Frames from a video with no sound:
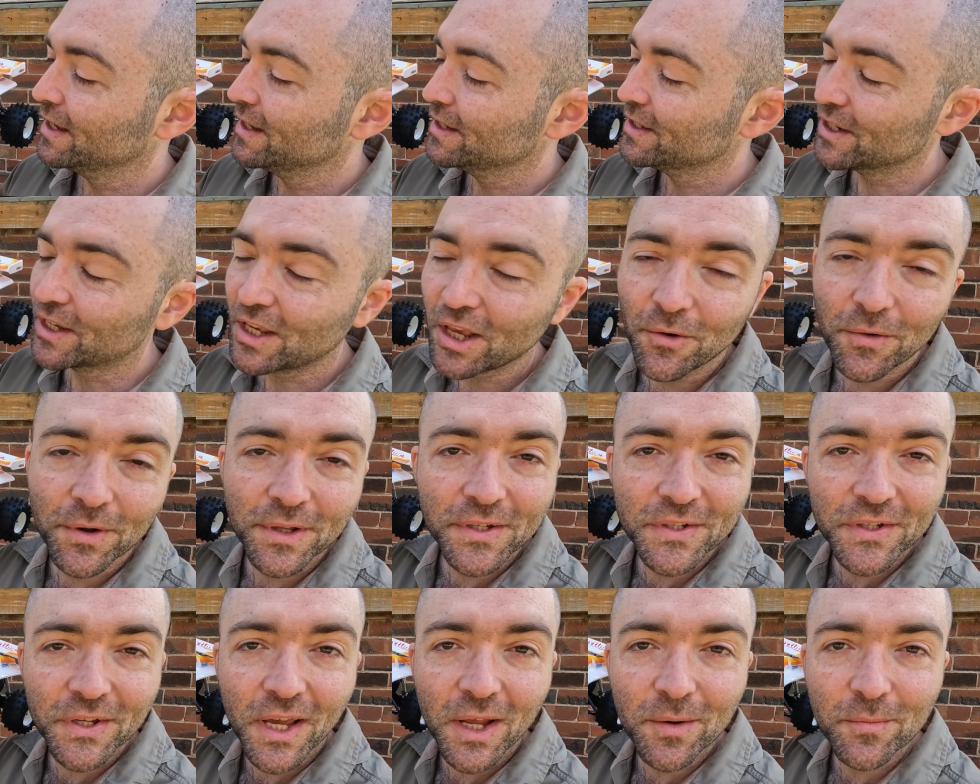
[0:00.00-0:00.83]
To
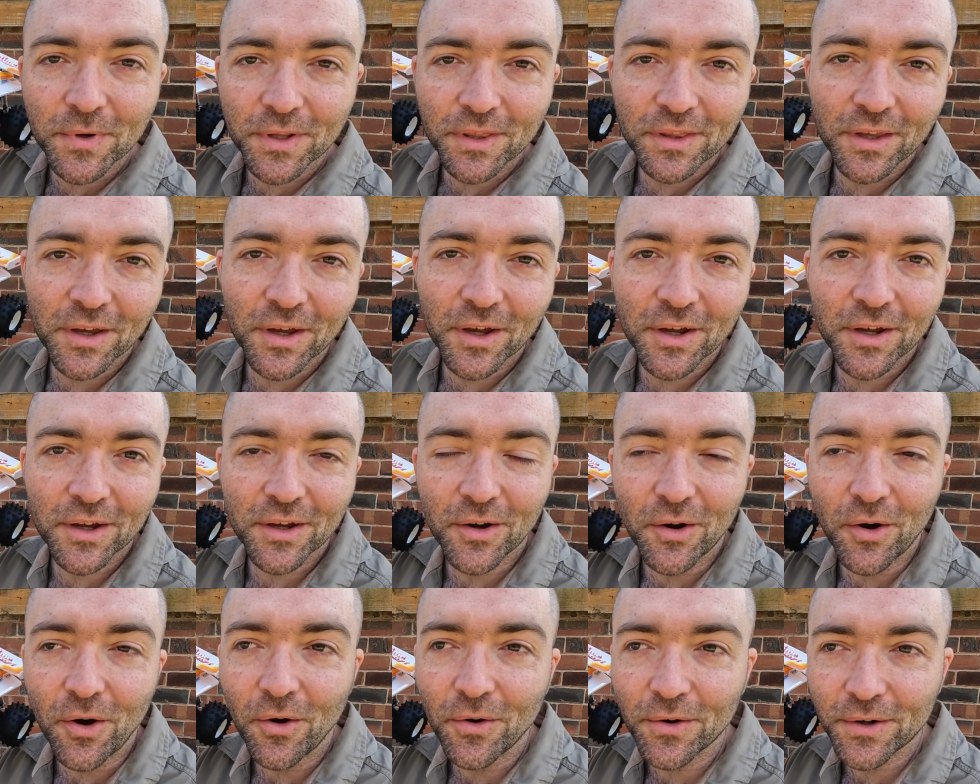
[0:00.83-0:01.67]
coincide with the
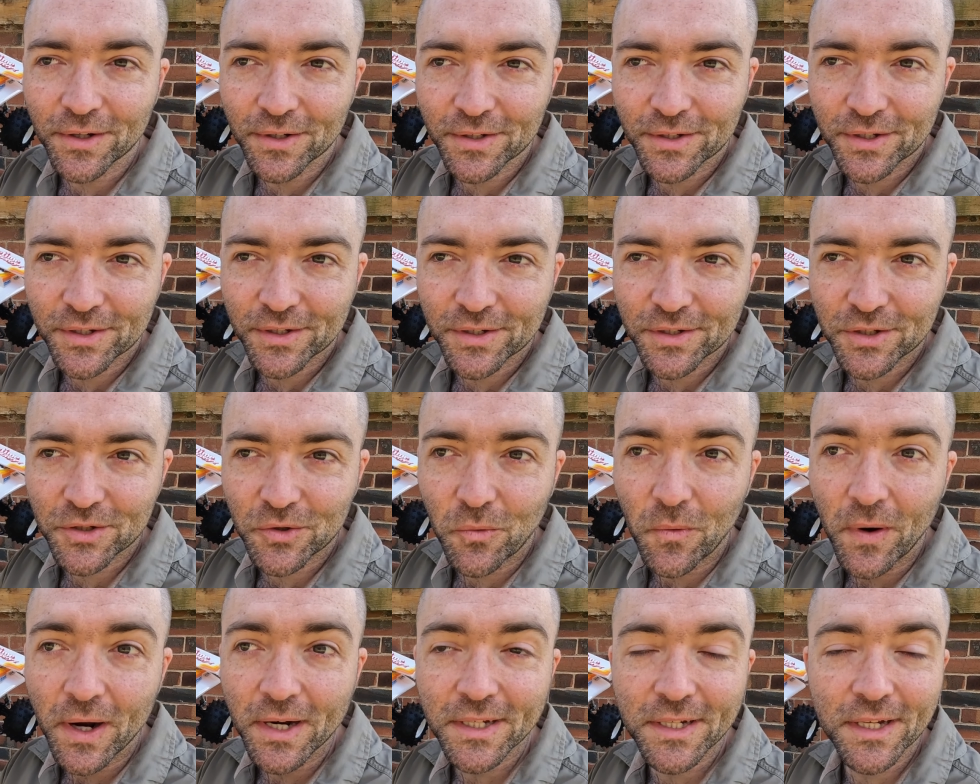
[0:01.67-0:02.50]
Hornet's
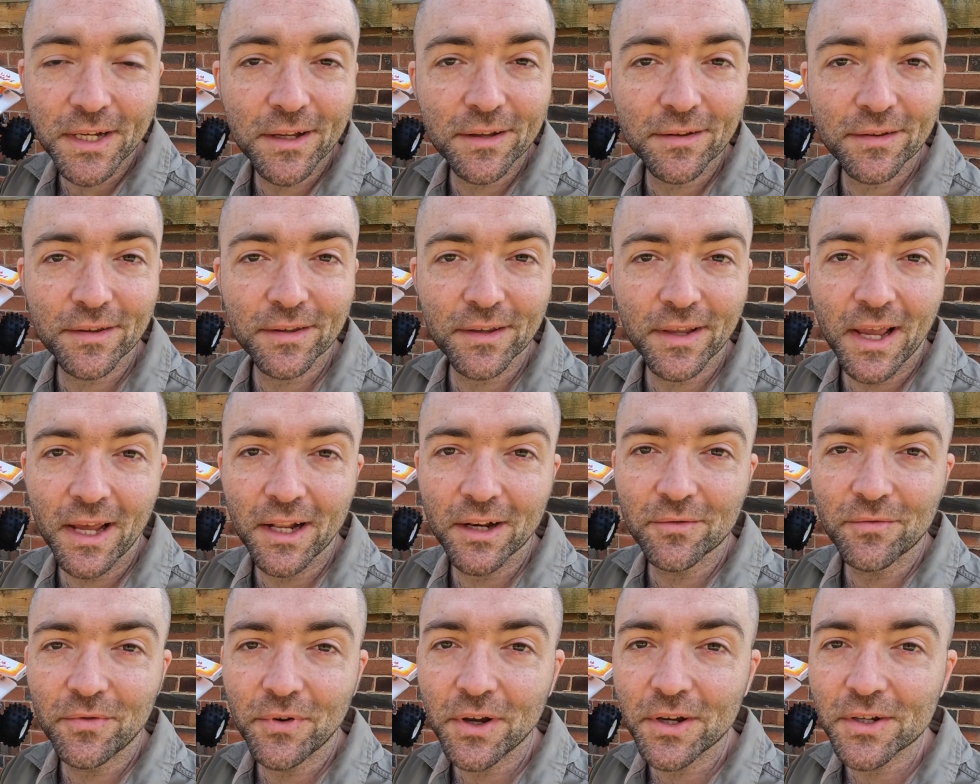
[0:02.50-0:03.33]
20th
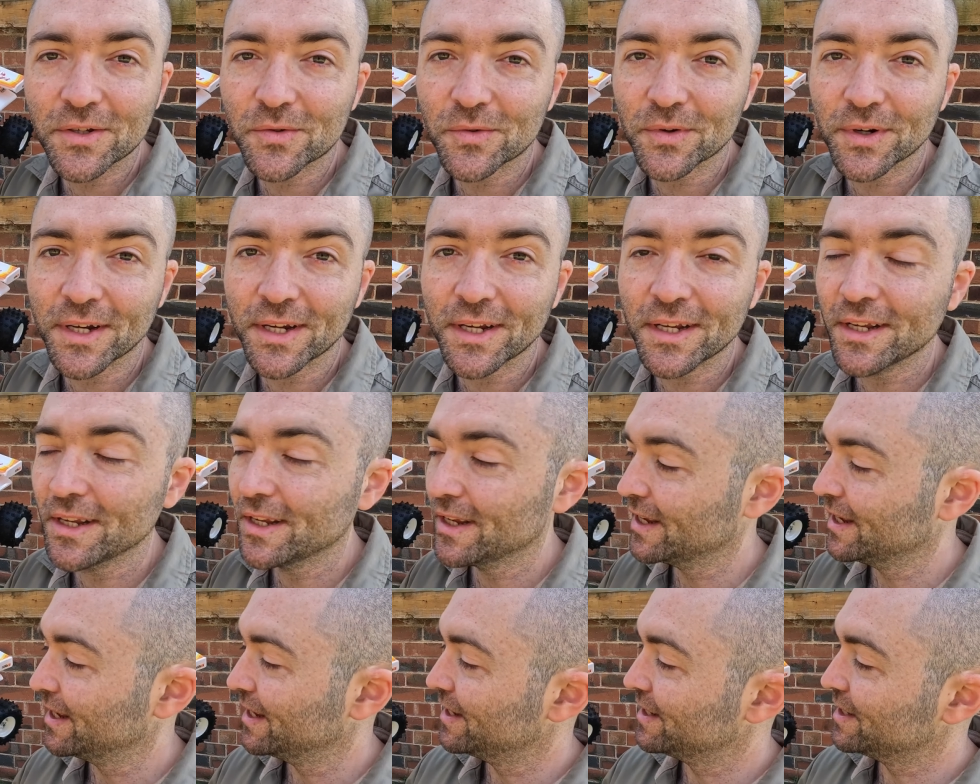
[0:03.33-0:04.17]
anniversary,
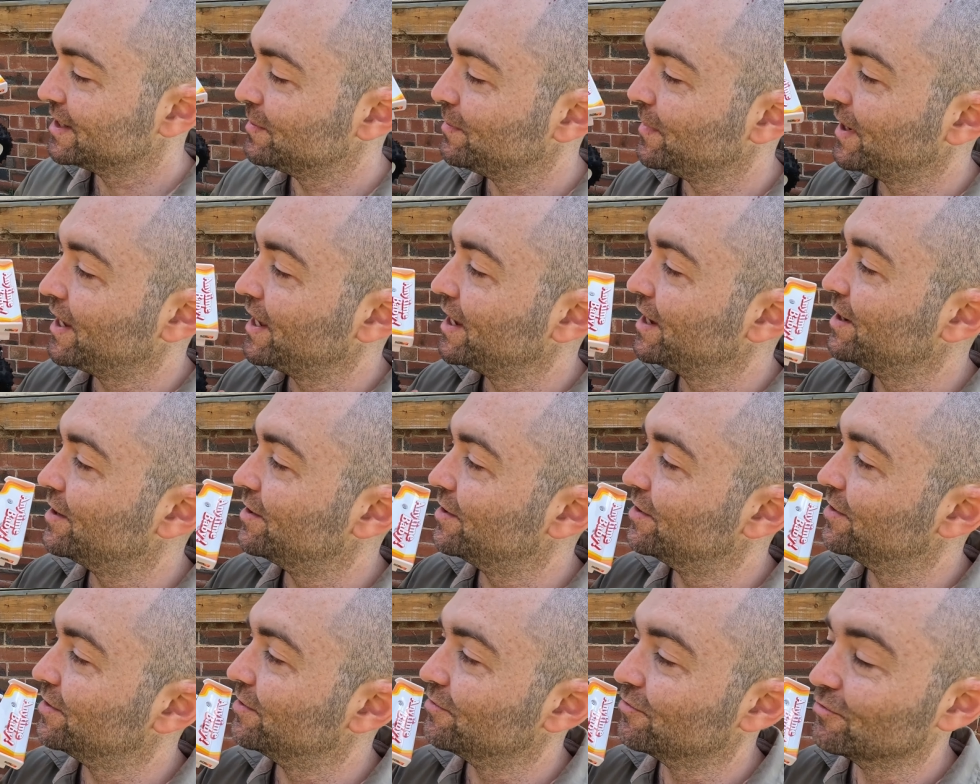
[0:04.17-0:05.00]
Tamiya
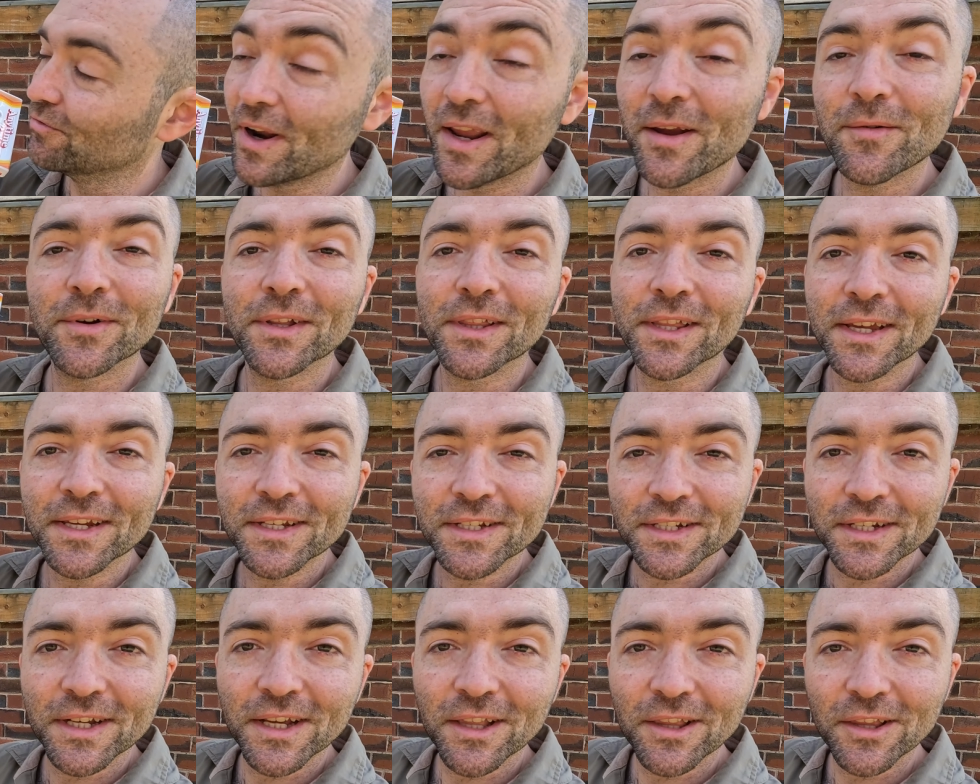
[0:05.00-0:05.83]

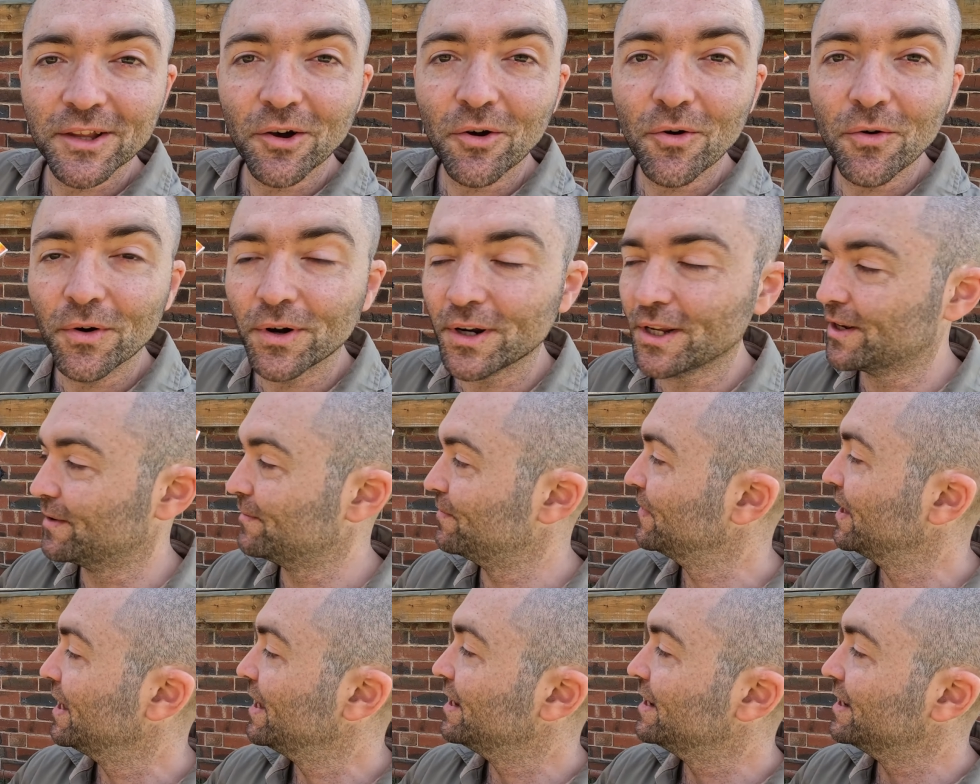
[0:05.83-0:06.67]
re-released the Hornet.
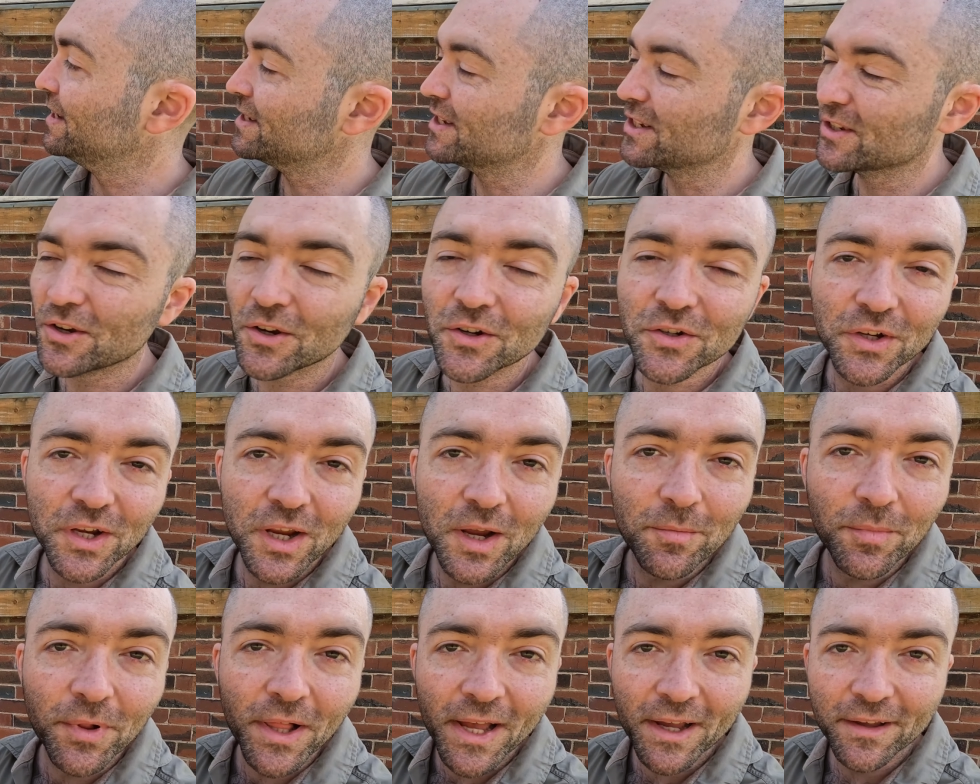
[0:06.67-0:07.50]
This is usually
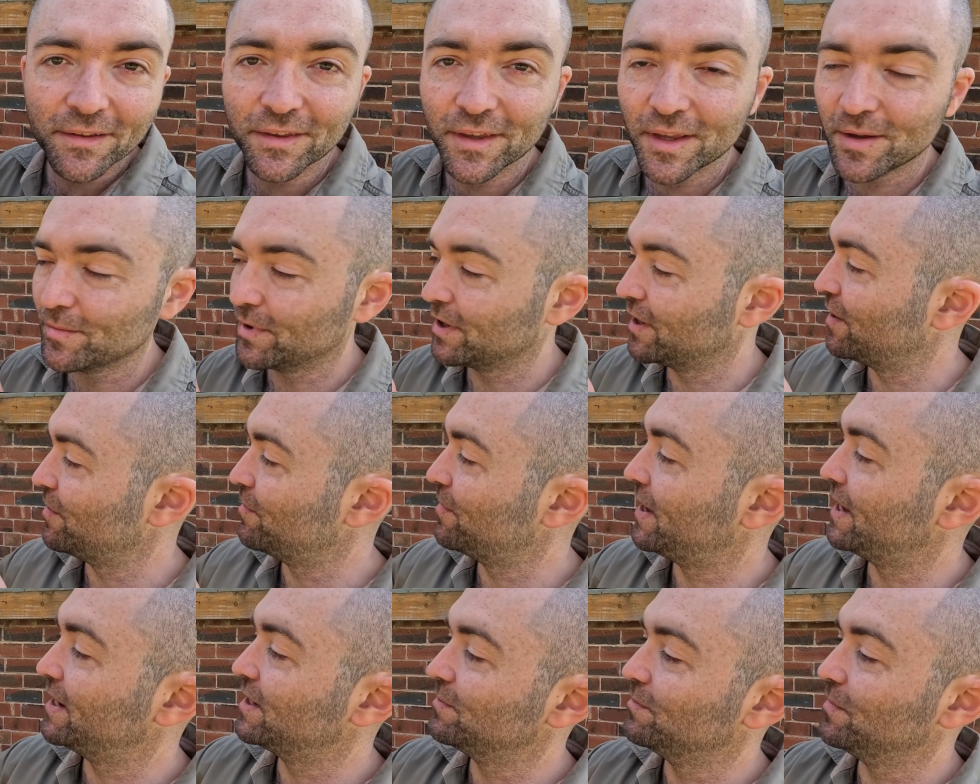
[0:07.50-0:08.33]
a black thing, but I've
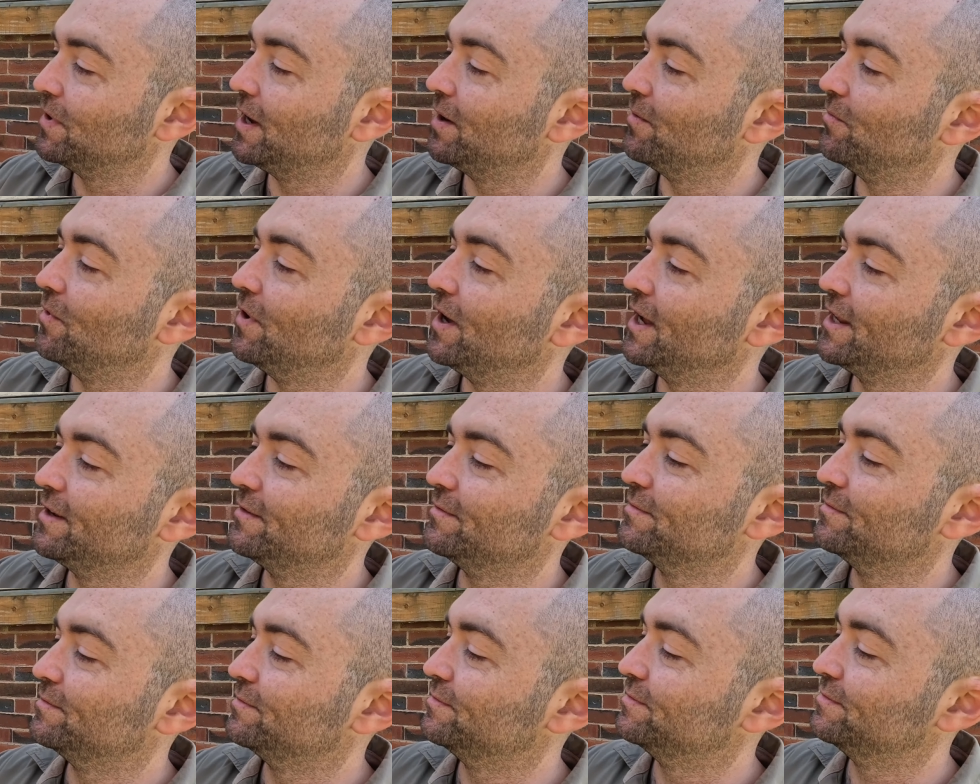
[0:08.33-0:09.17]
painted mine white
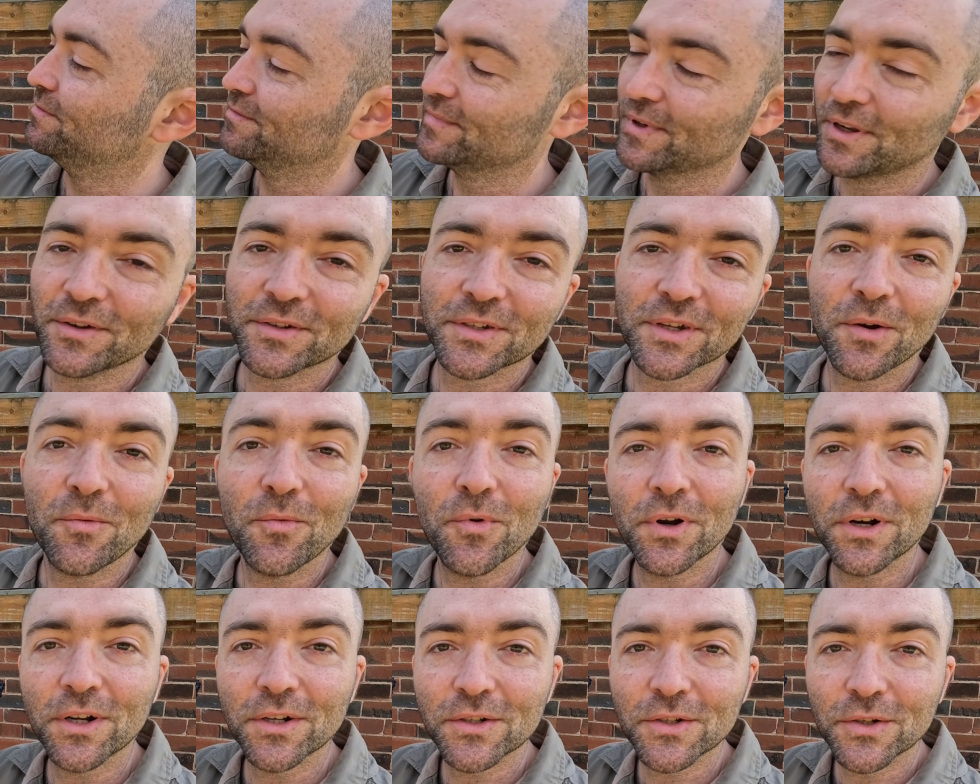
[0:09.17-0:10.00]
because I
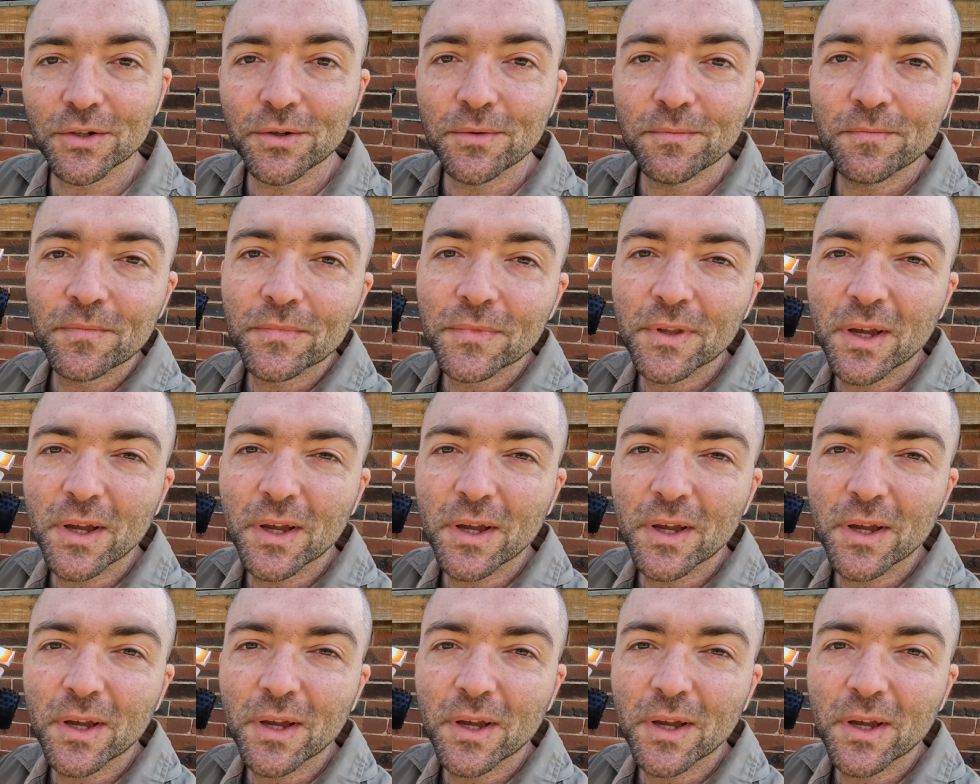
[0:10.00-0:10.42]
wanted to.